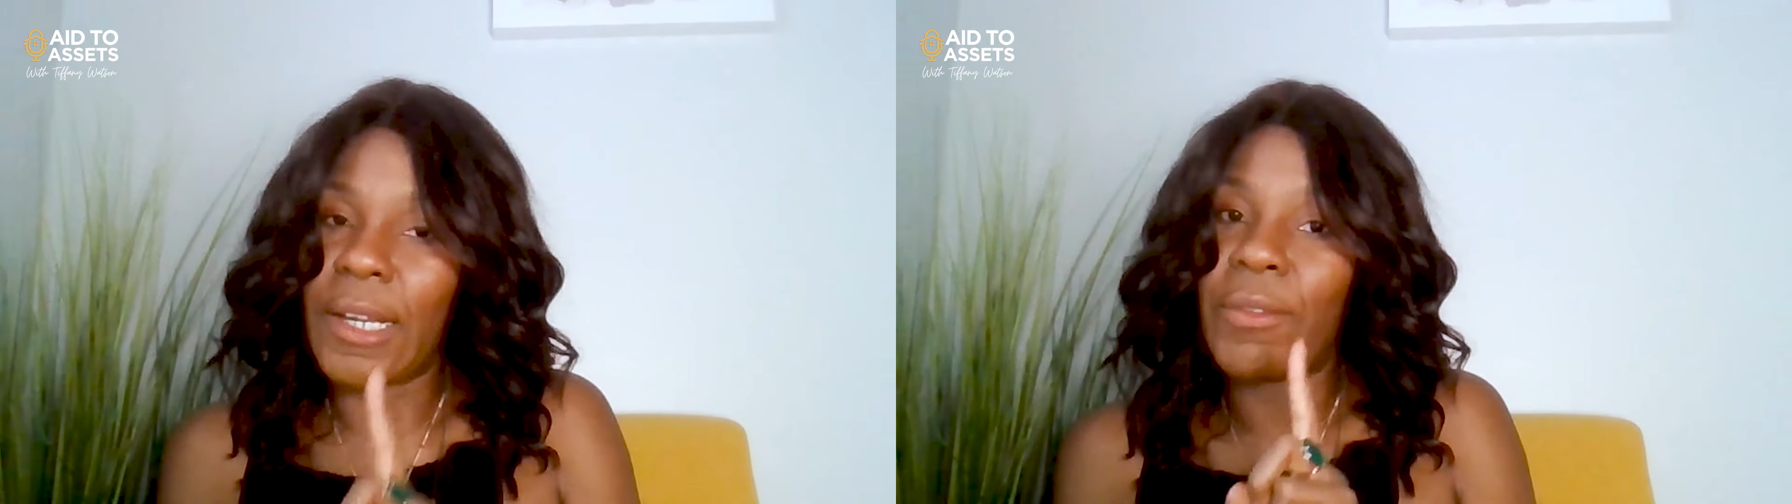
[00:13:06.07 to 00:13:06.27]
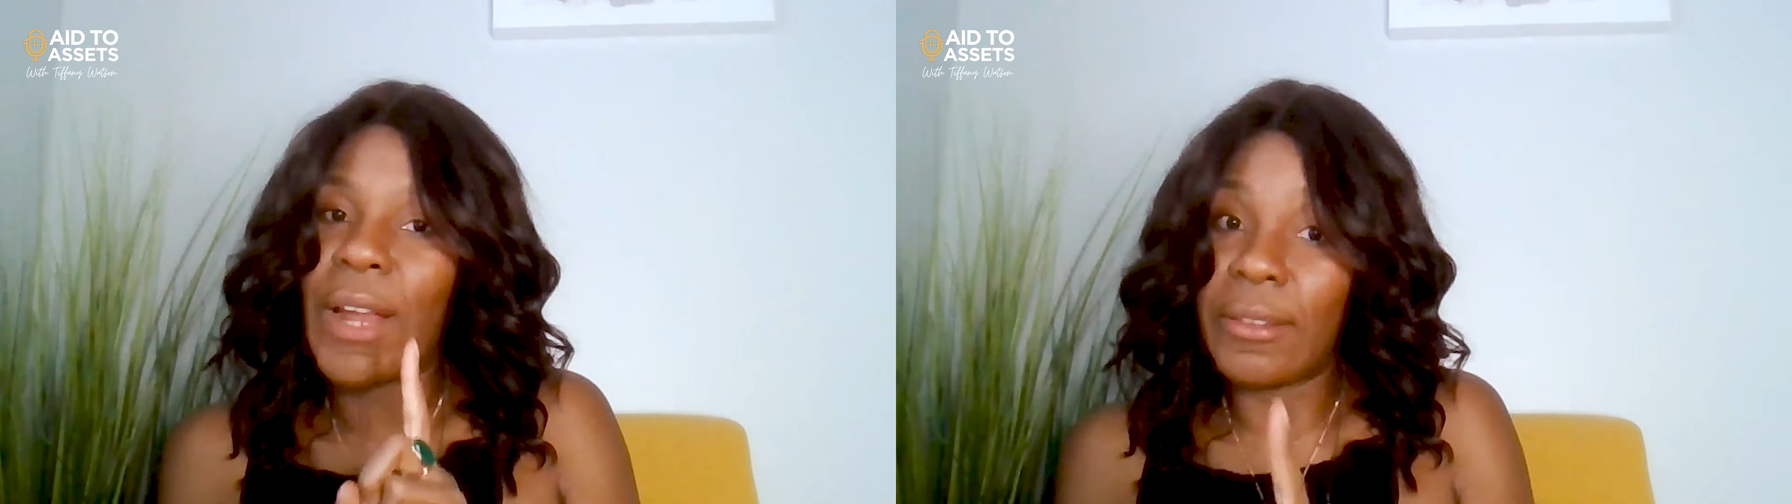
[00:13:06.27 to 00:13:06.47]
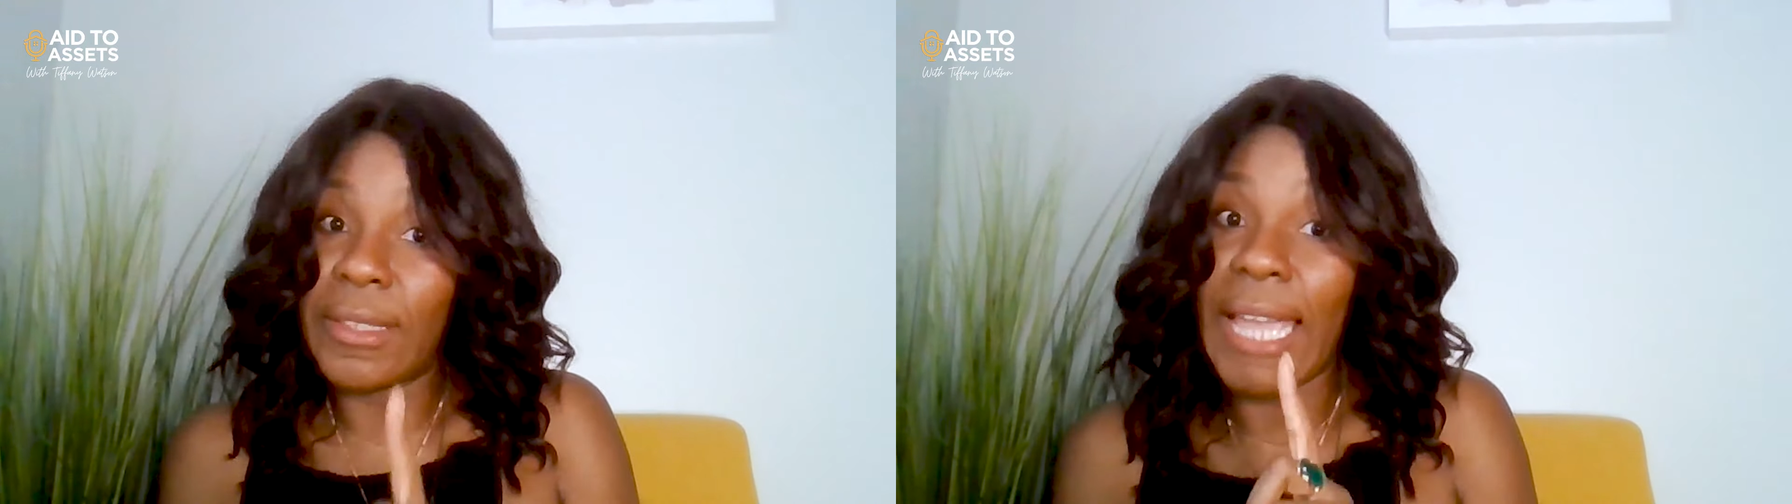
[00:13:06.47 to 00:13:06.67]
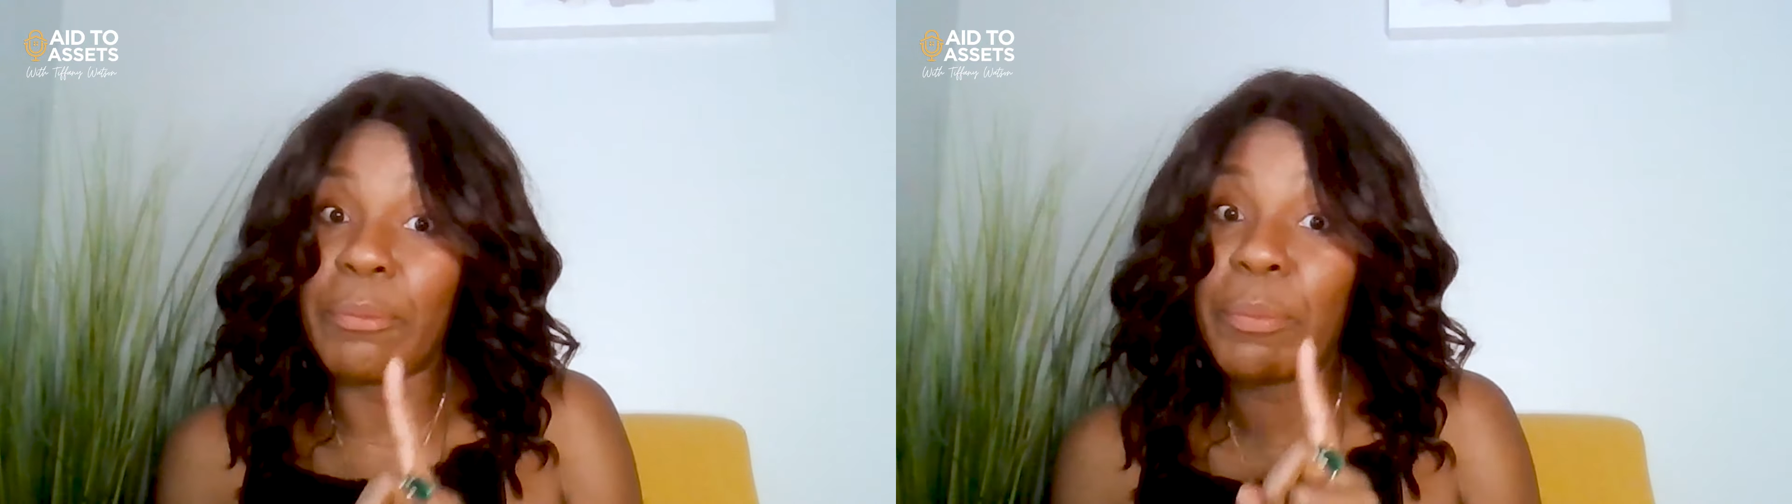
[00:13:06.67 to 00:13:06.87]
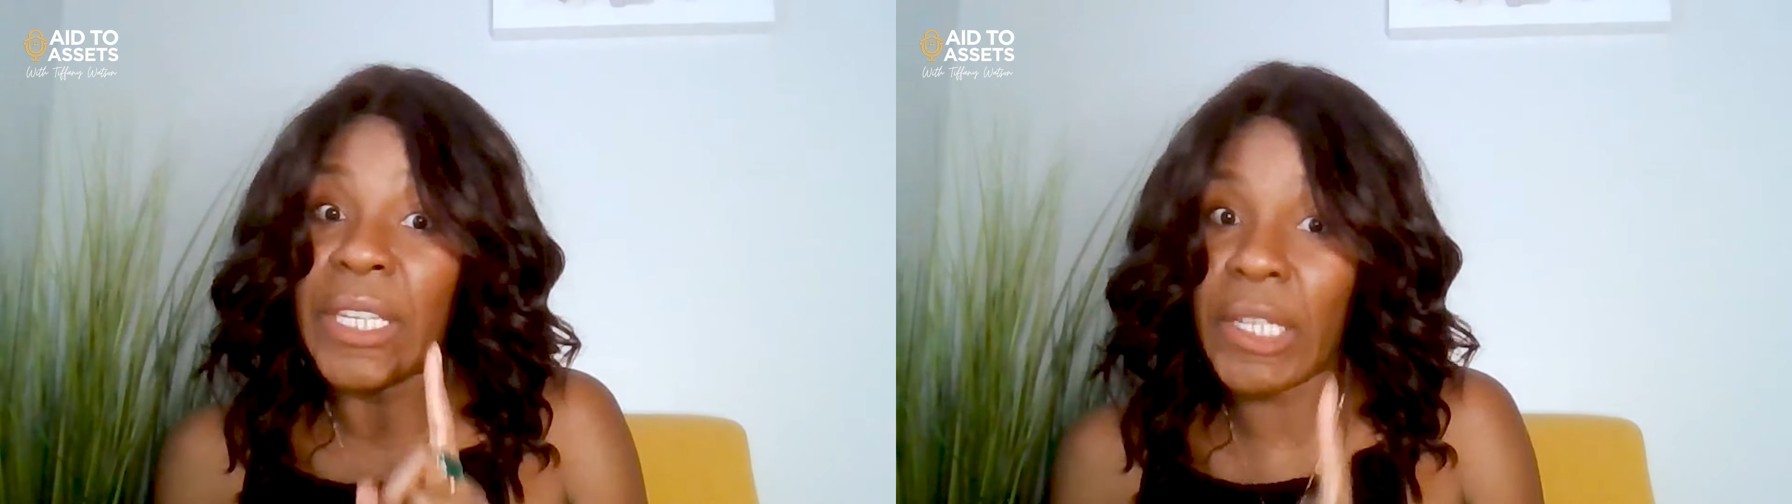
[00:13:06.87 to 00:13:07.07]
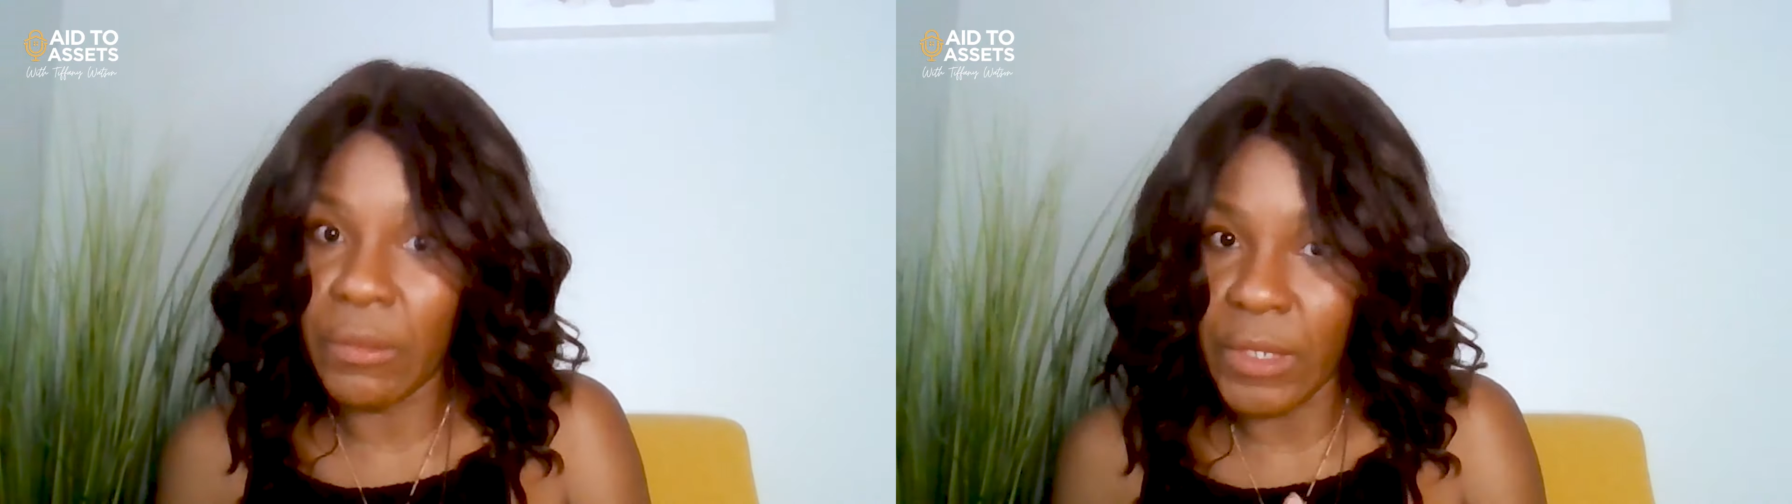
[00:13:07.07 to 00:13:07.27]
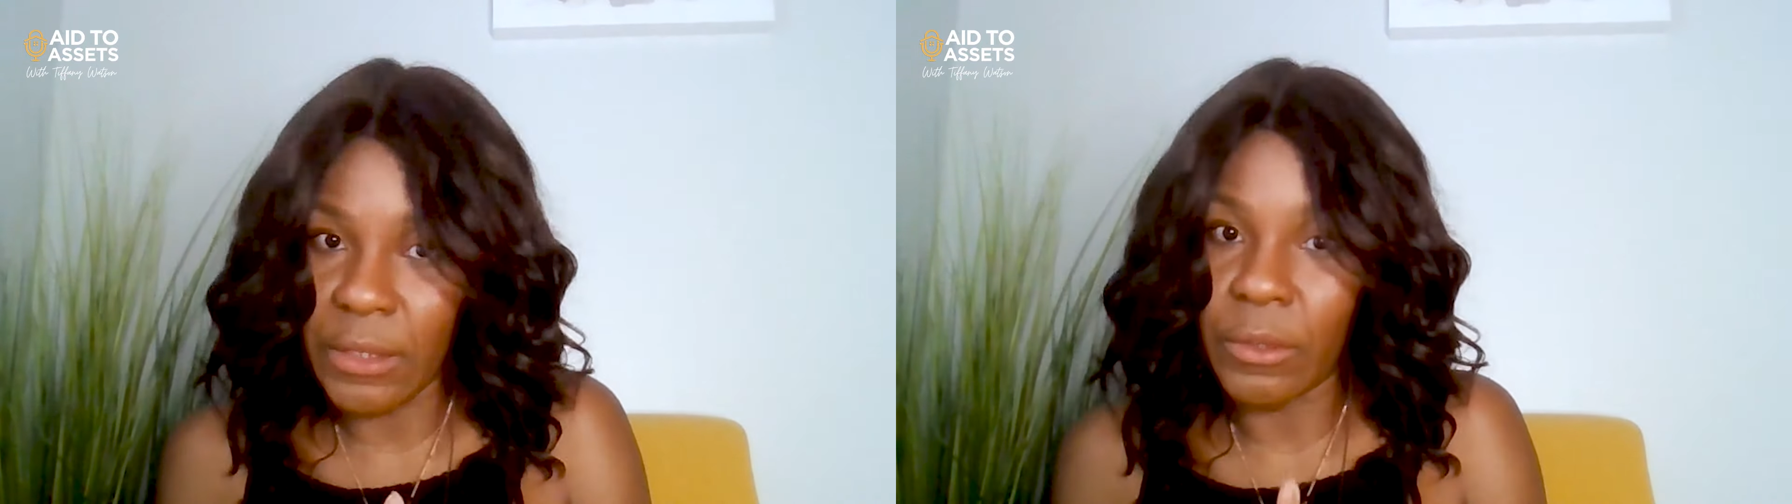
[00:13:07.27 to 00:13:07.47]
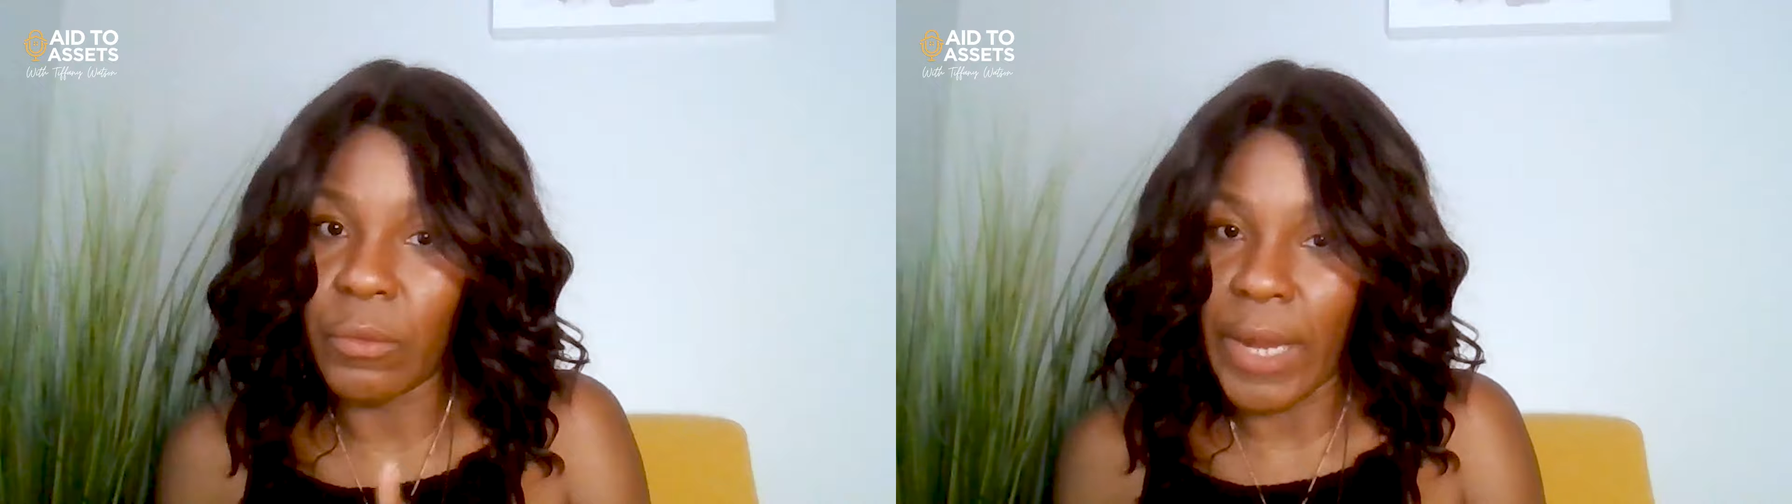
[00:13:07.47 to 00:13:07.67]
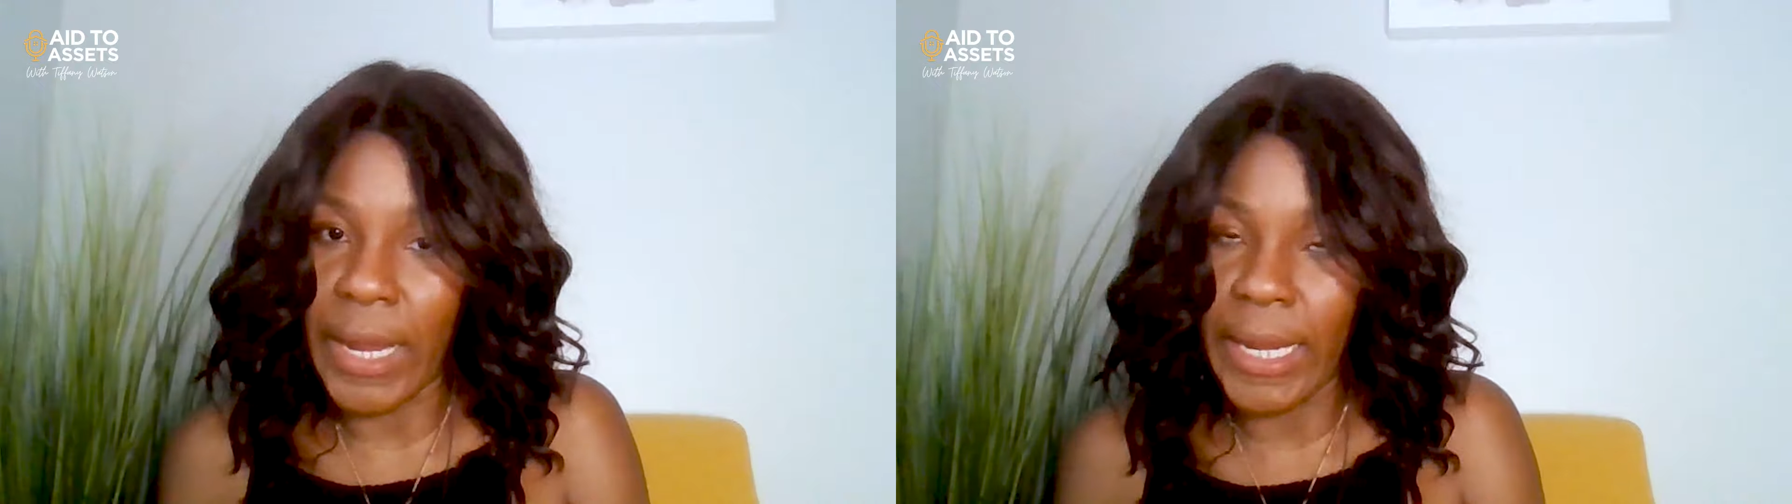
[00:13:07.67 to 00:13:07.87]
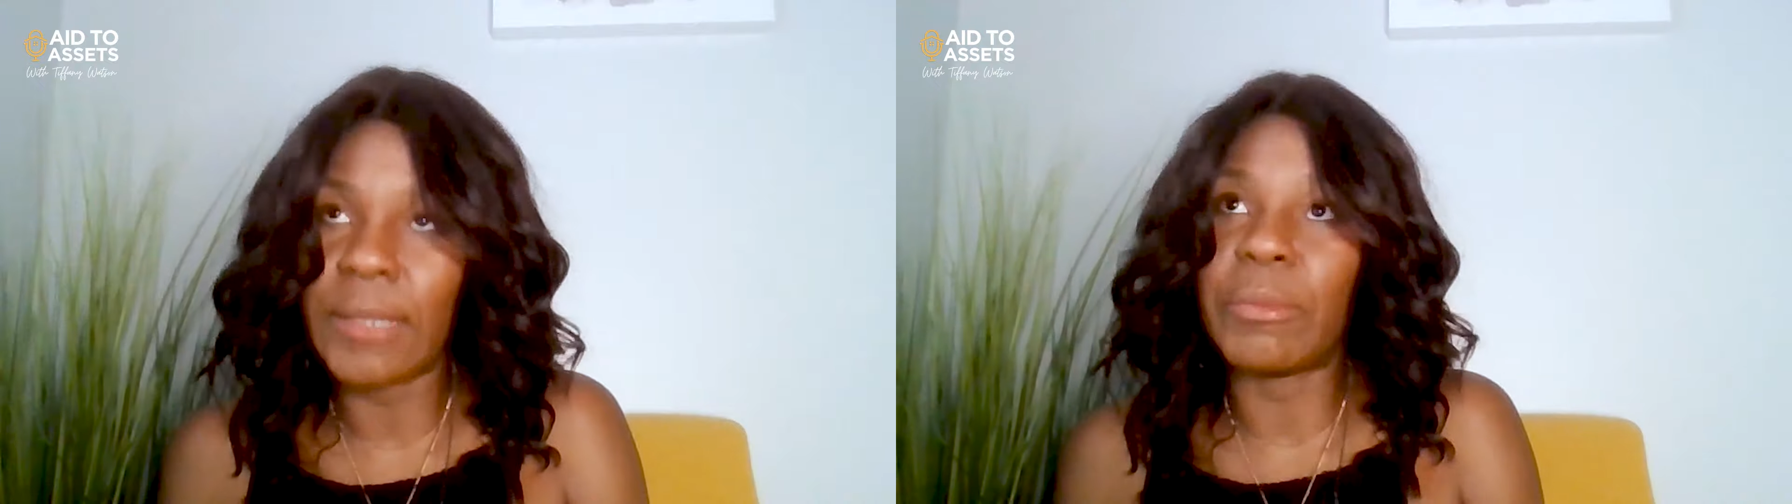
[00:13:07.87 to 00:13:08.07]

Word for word: around that period, right?